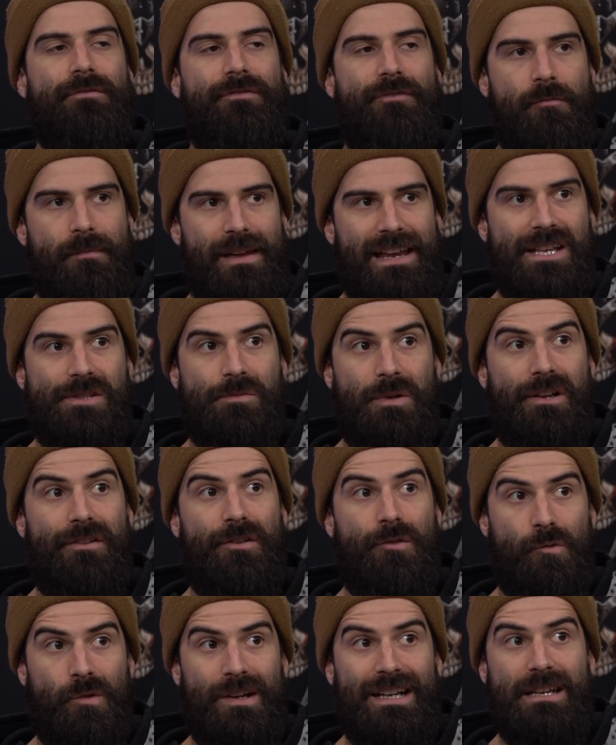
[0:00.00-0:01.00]
for me, is one of
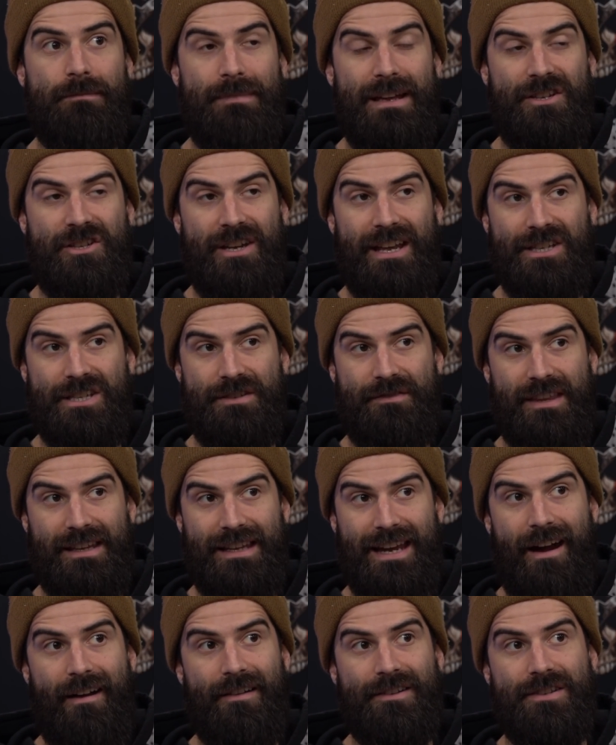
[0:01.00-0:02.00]
the really big changes for the
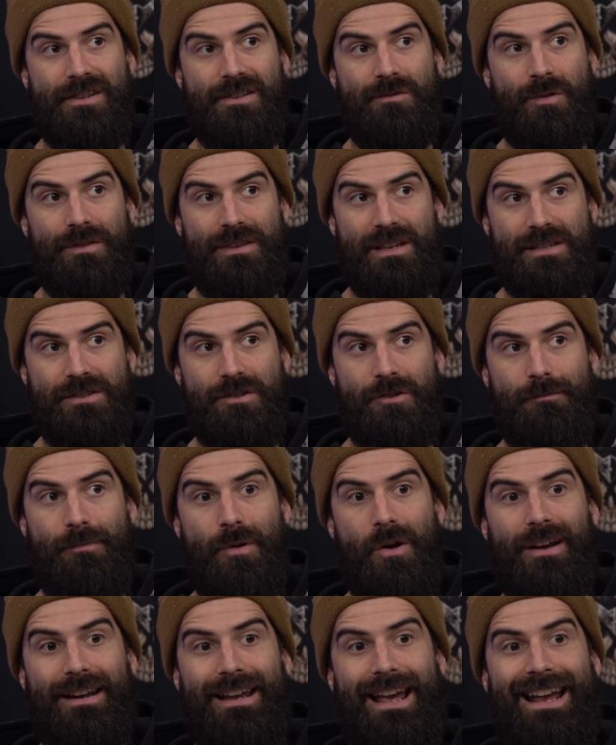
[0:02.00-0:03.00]
characters with this new
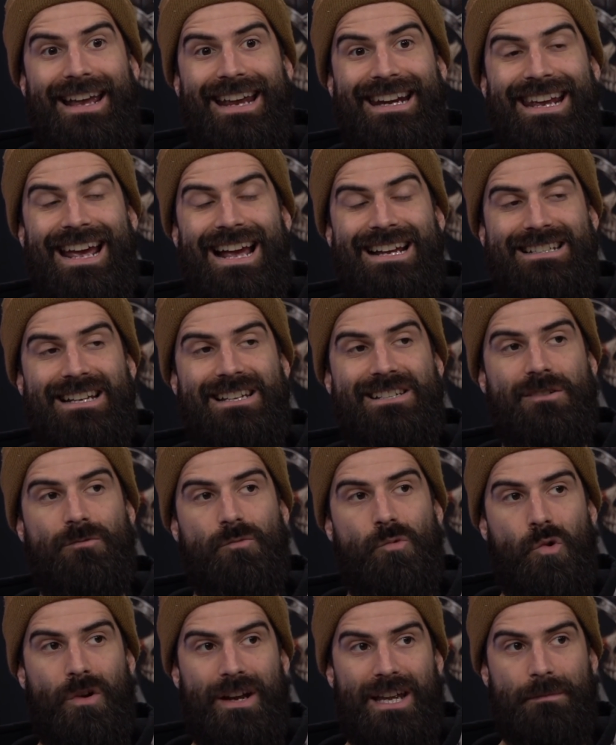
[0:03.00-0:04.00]
book. Getting access to
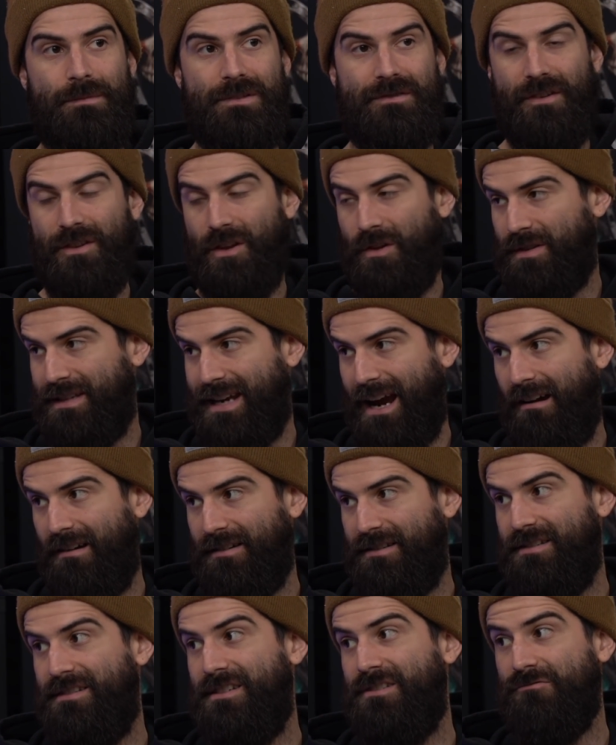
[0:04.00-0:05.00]
war hymns for those
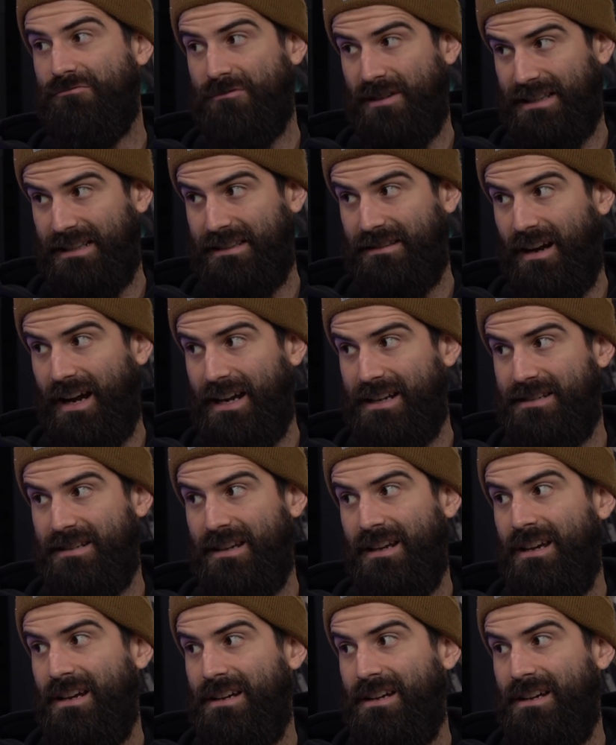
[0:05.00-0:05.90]
characters is really nice.